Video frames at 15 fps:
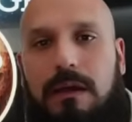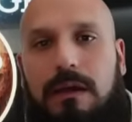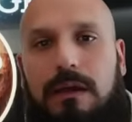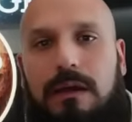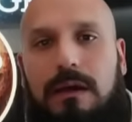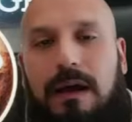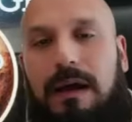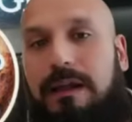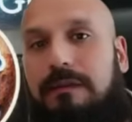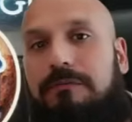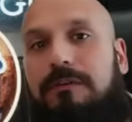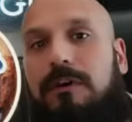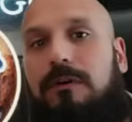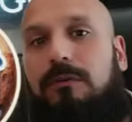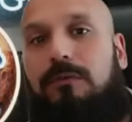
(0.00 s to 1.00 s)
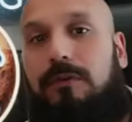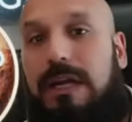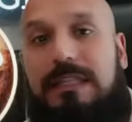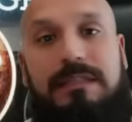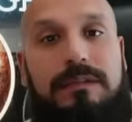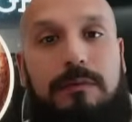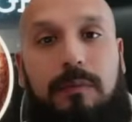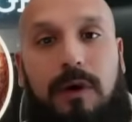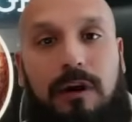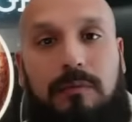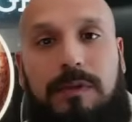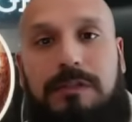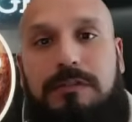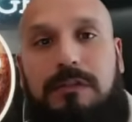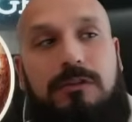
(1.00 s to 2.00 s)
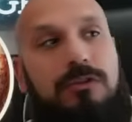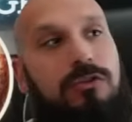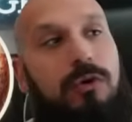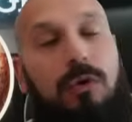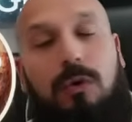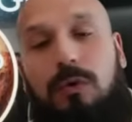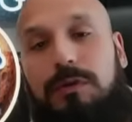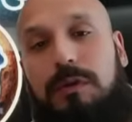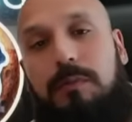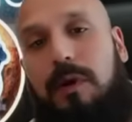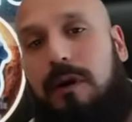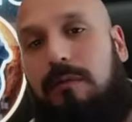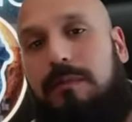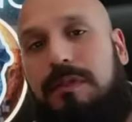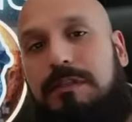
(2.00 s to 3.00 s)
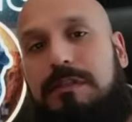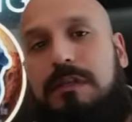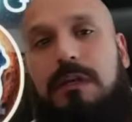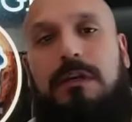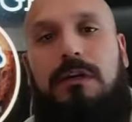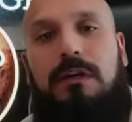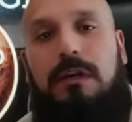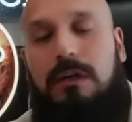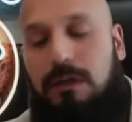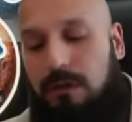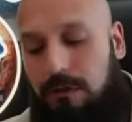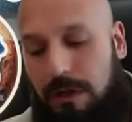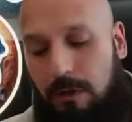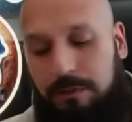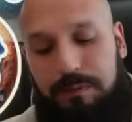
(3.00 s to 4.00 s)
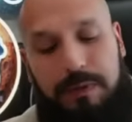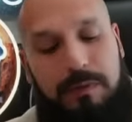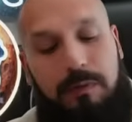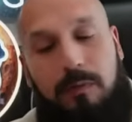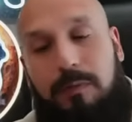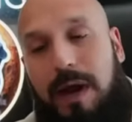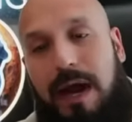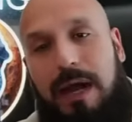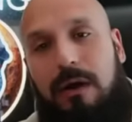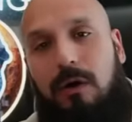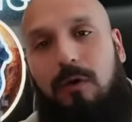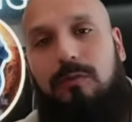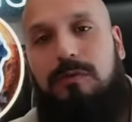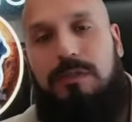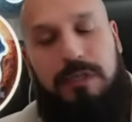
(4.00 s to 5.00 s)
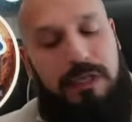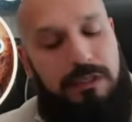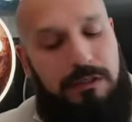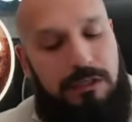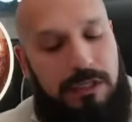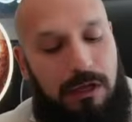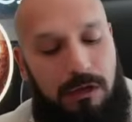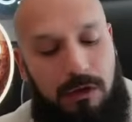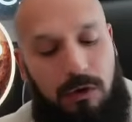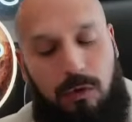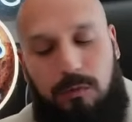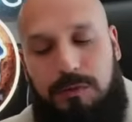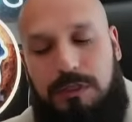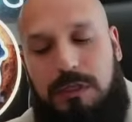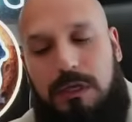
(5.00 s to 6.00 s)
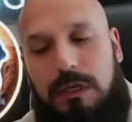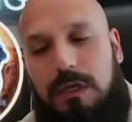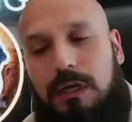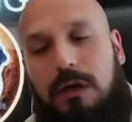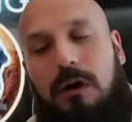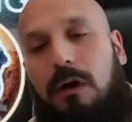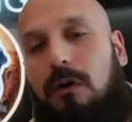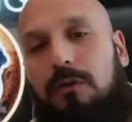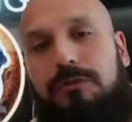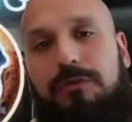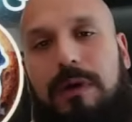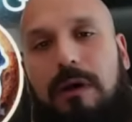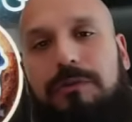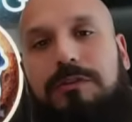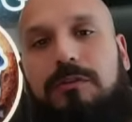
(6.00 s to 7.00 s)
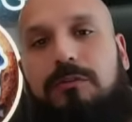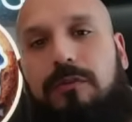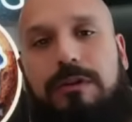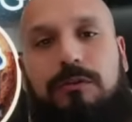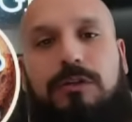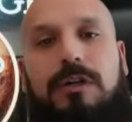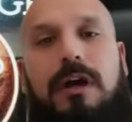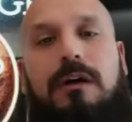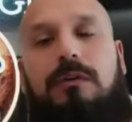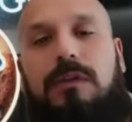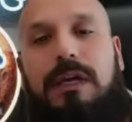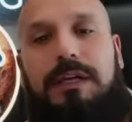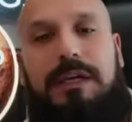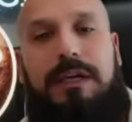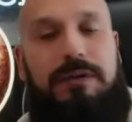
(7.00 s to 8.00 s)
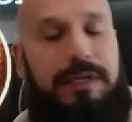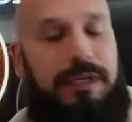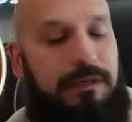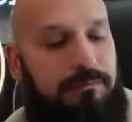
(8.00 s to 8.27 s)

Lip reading: I have rented apartments, sold apartments, helped people buy homes and sell homes all throughout the greater Chicagoland area